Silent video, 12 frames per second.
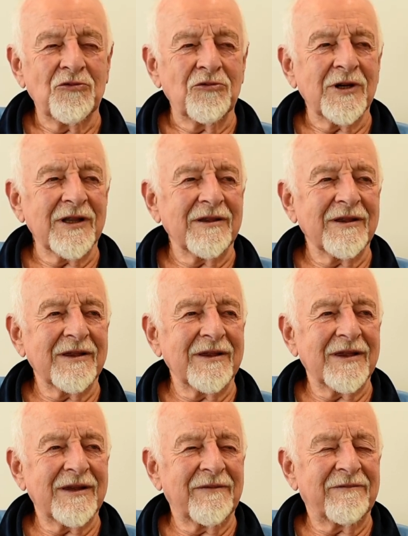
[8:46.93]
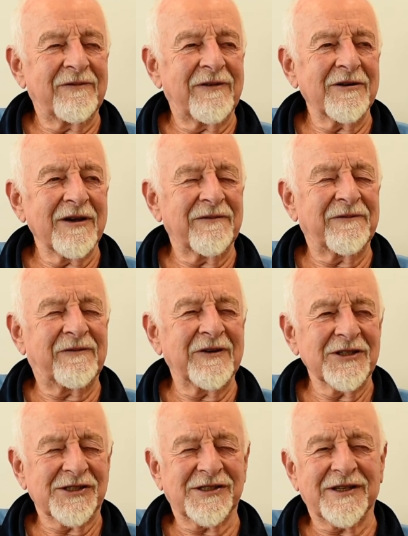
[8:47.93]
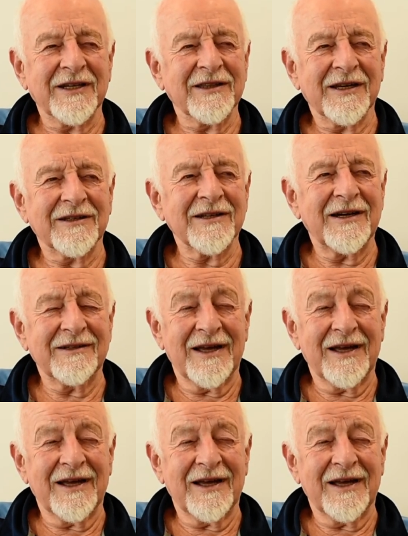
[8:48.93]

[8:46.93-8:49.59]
Well, the very first thing that